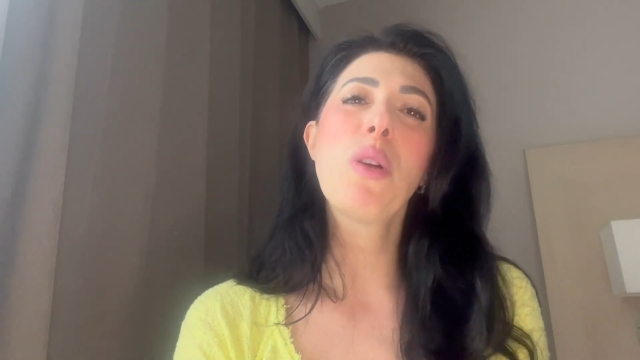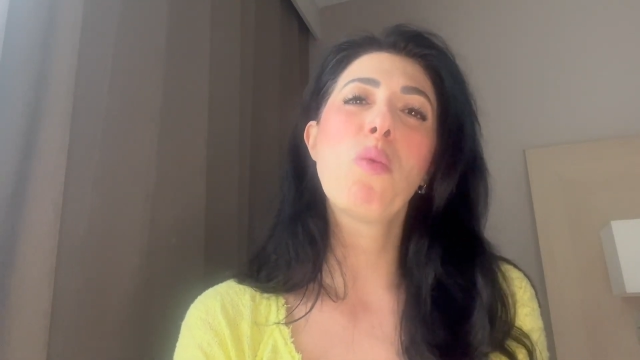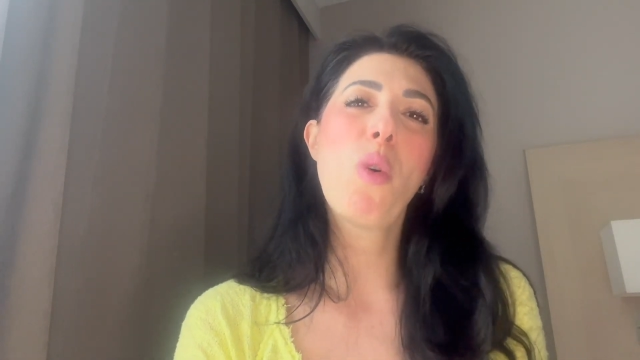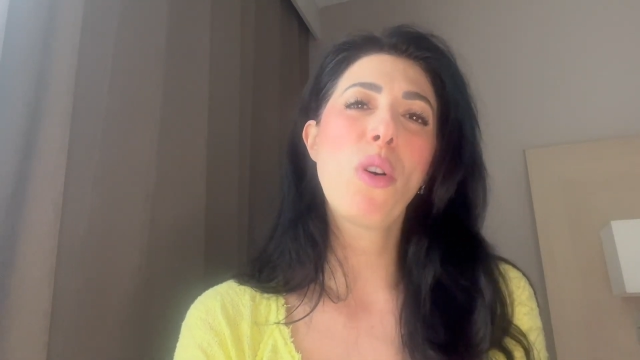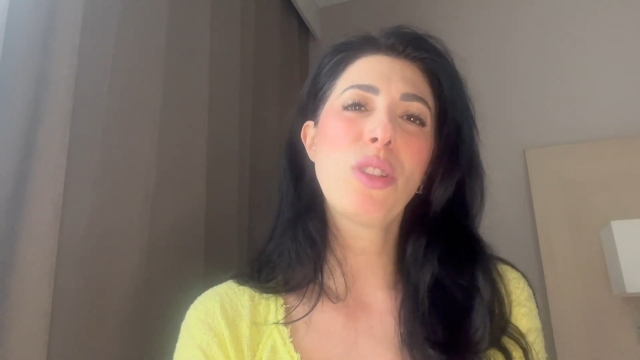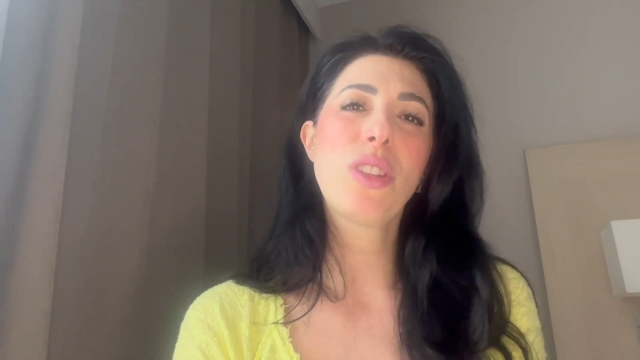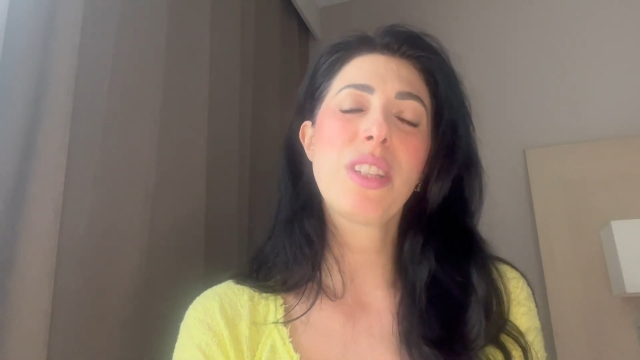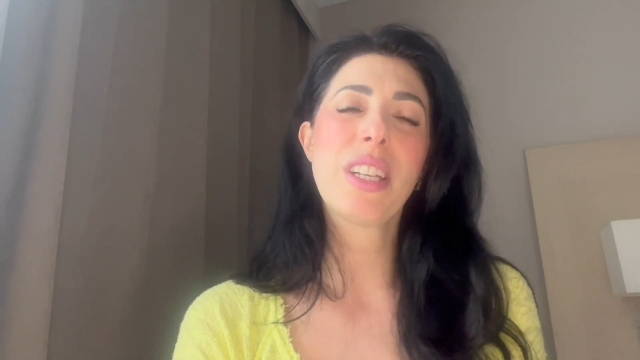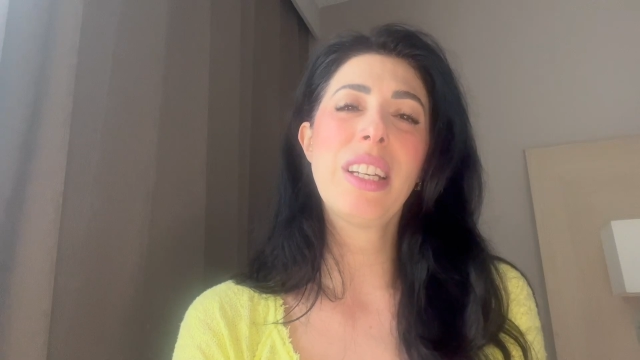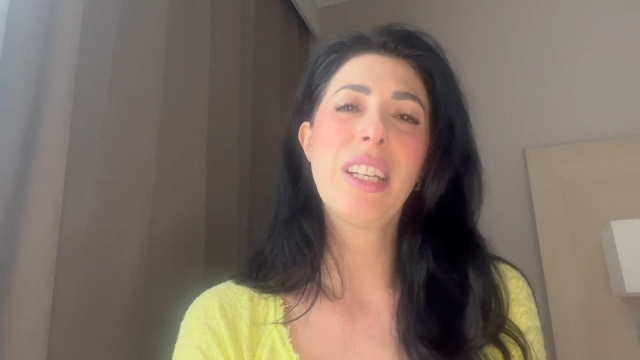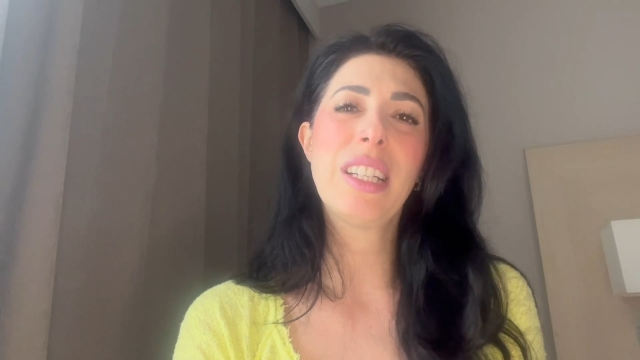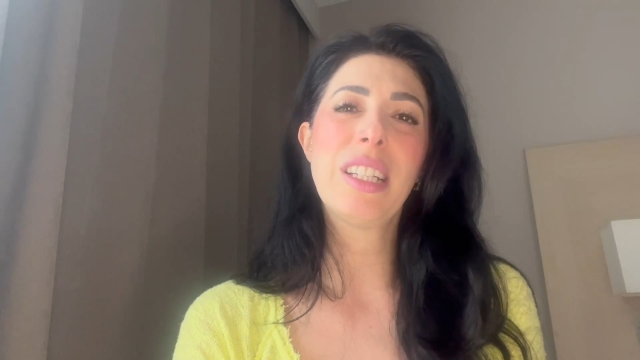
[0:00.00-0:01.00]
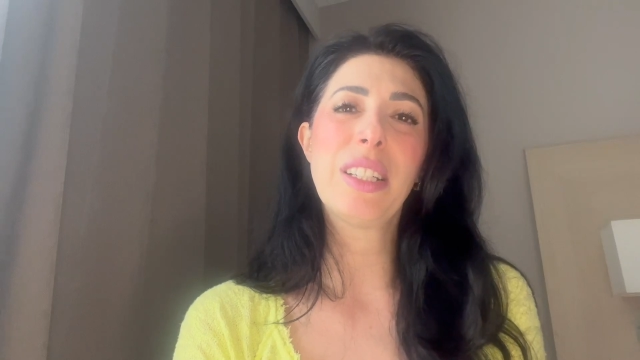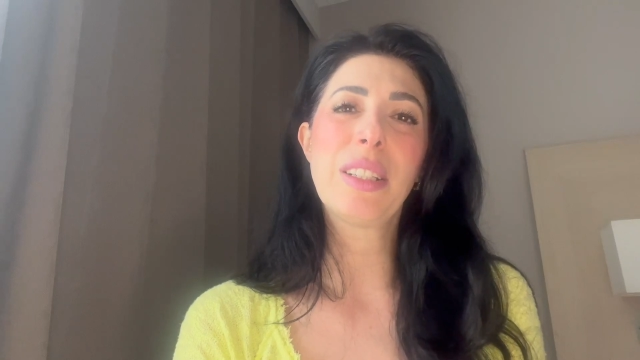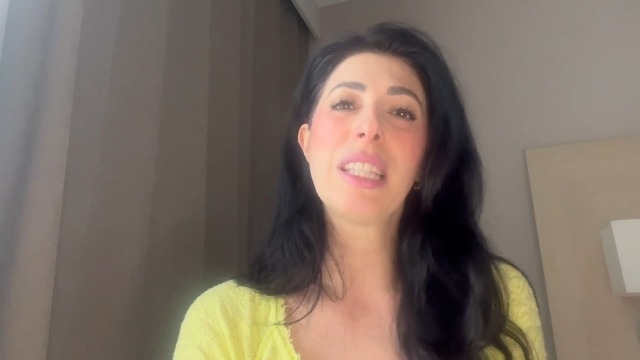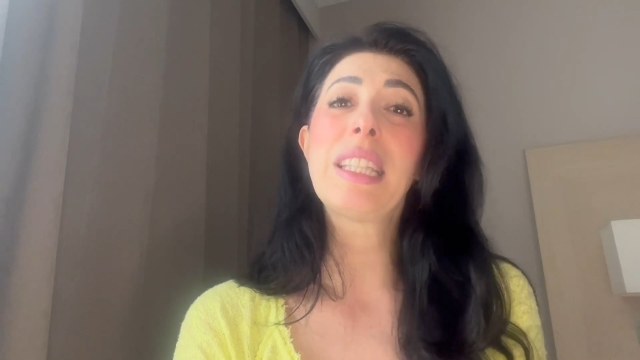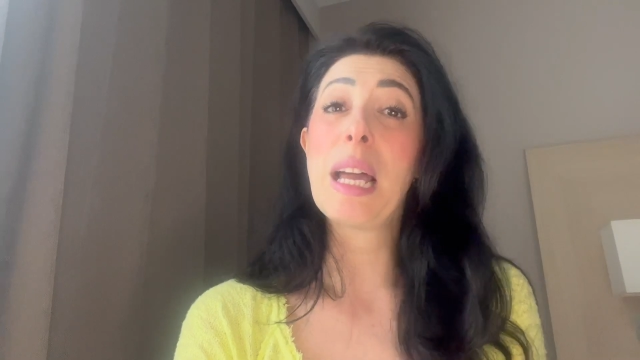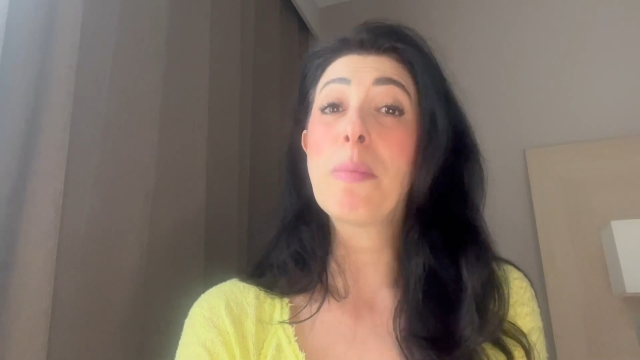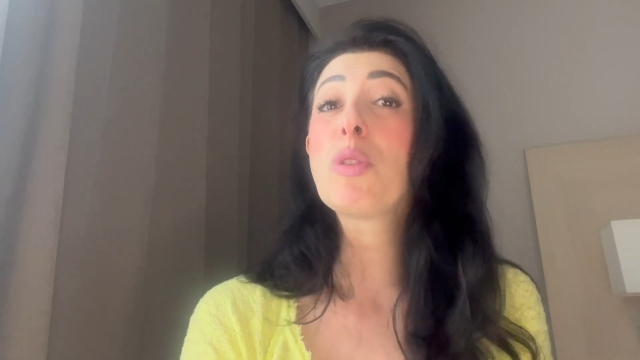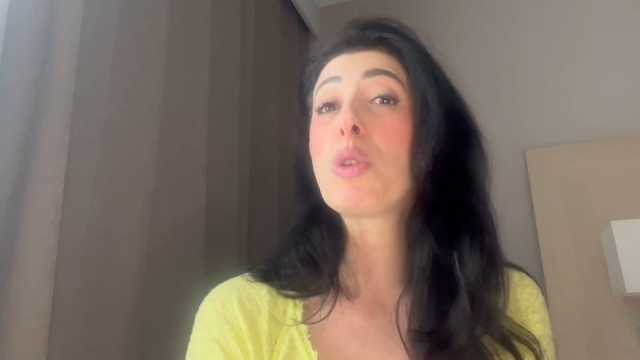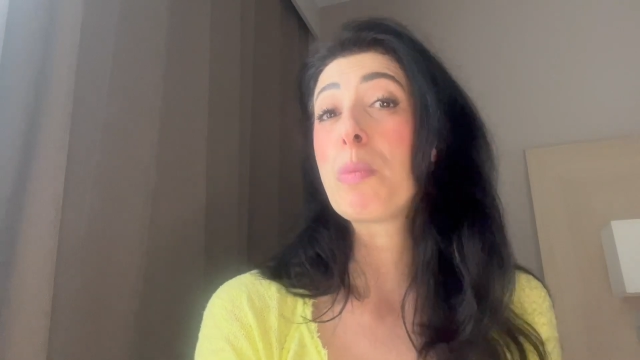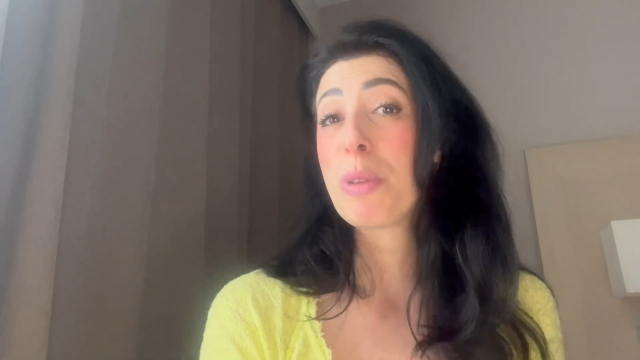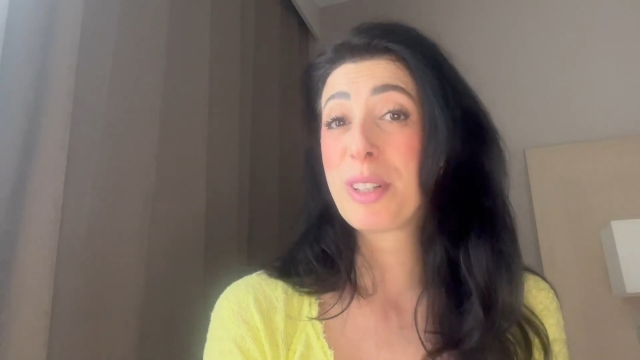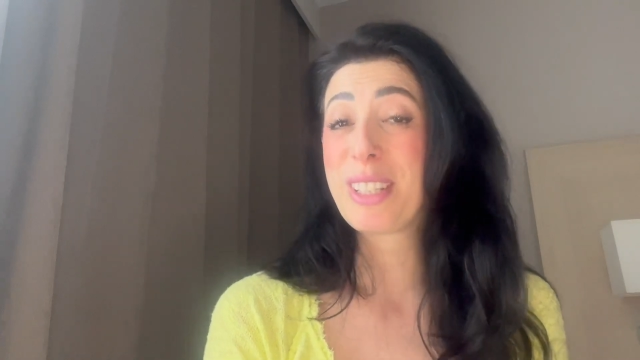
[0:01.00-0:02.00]
want them
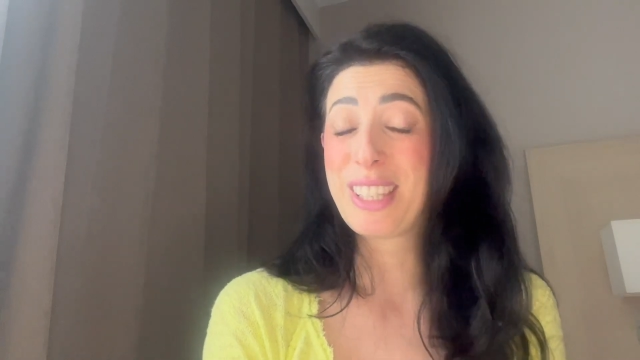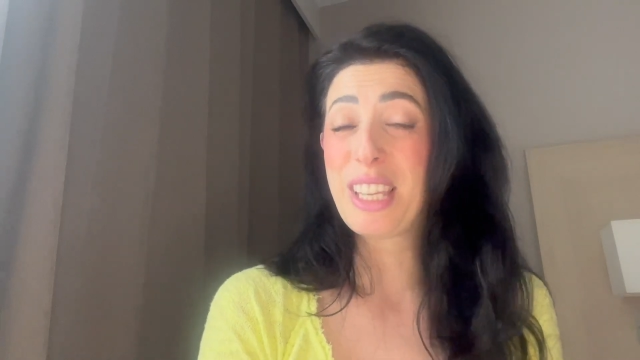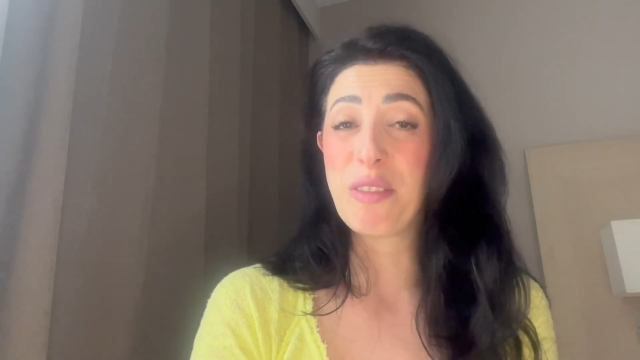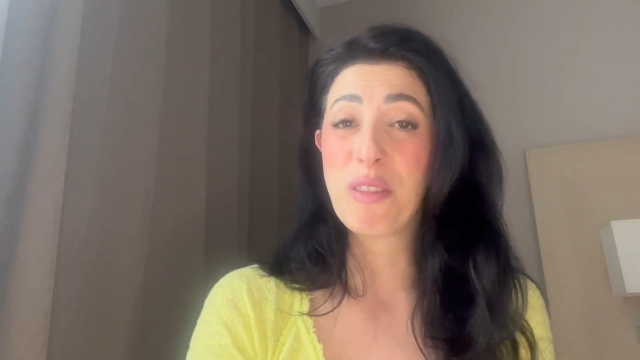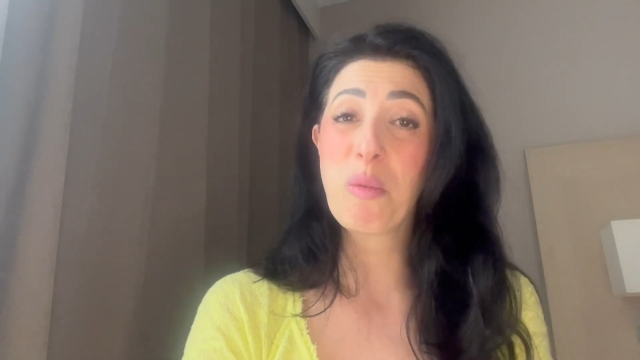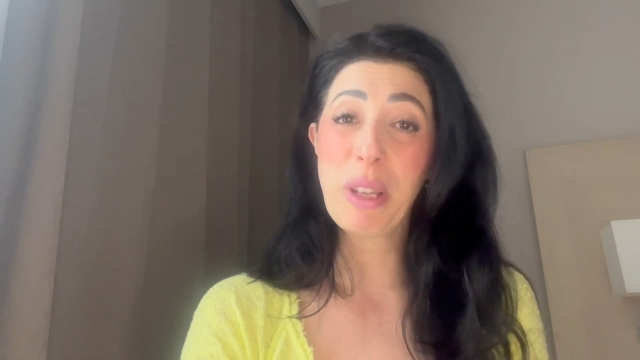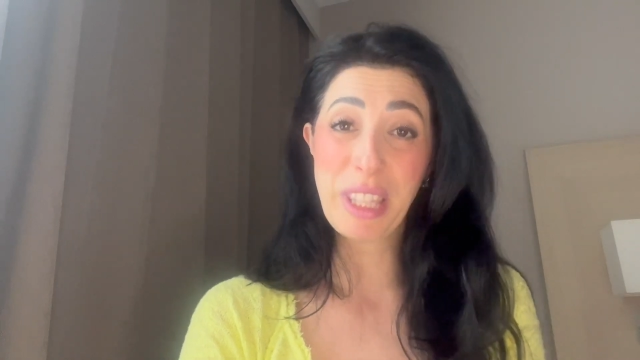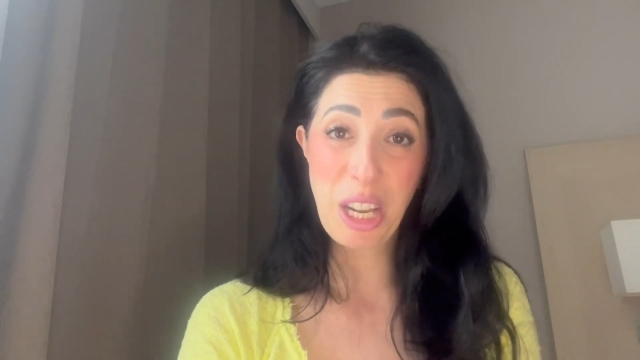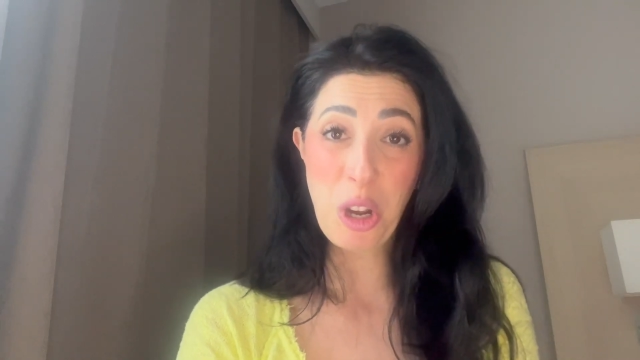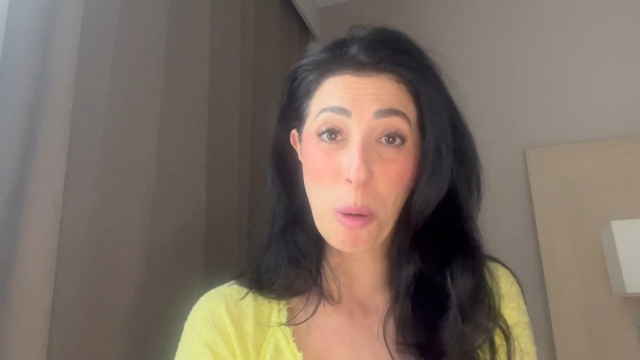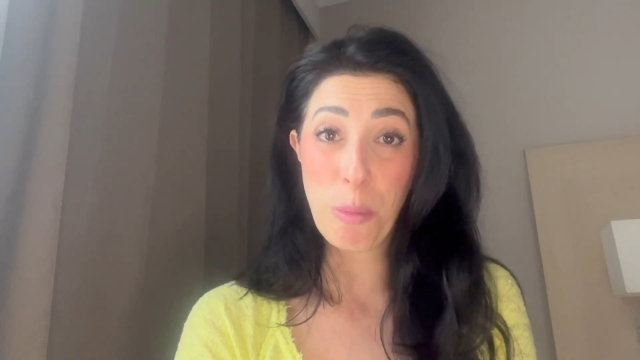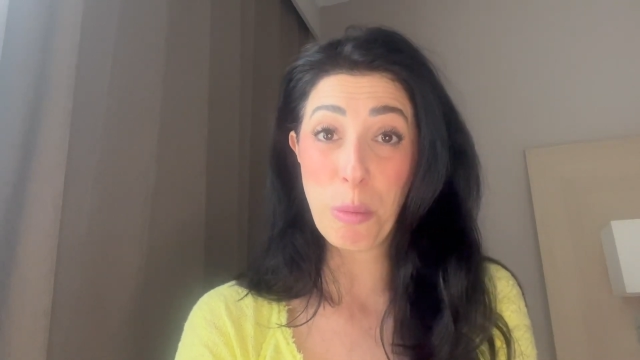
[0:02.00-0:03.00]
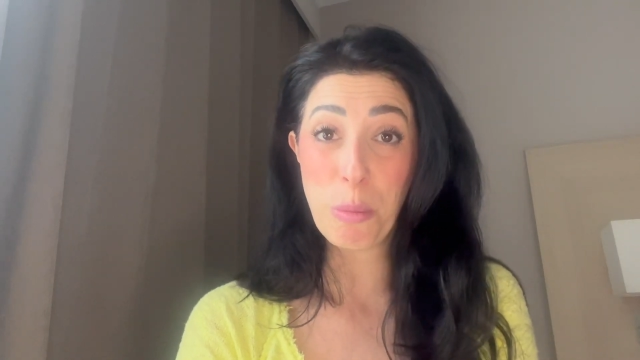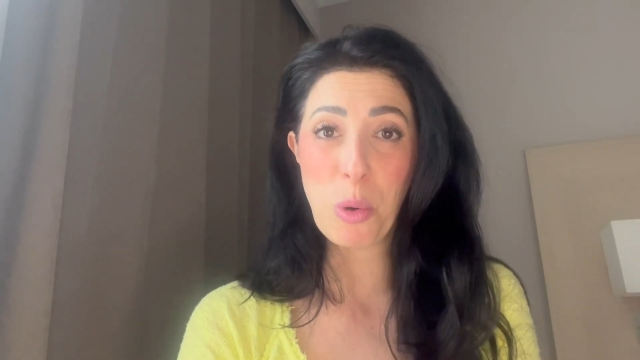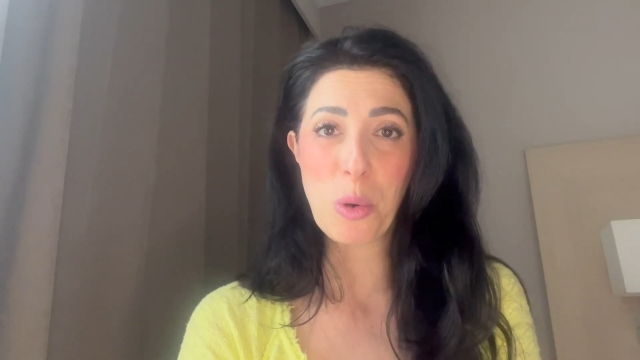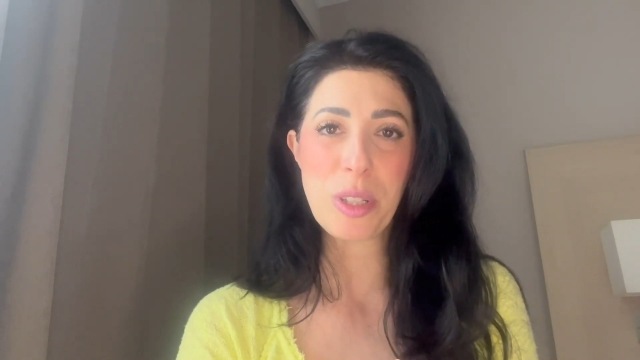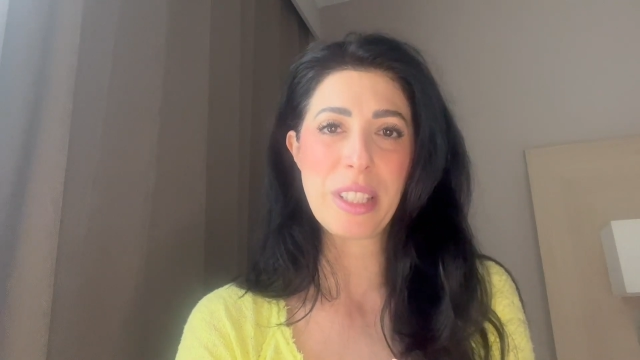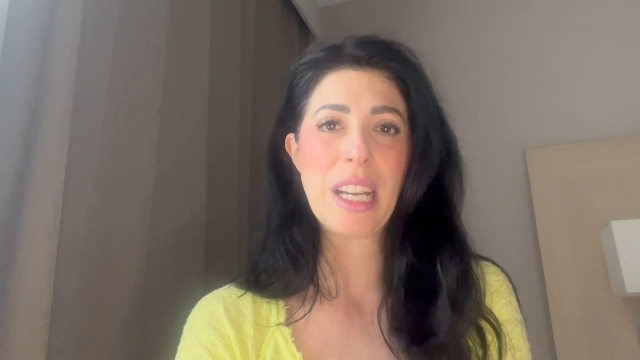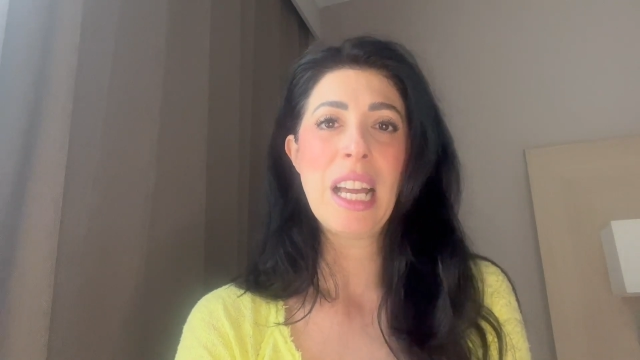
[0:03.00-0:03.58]
to perceive when they come on board.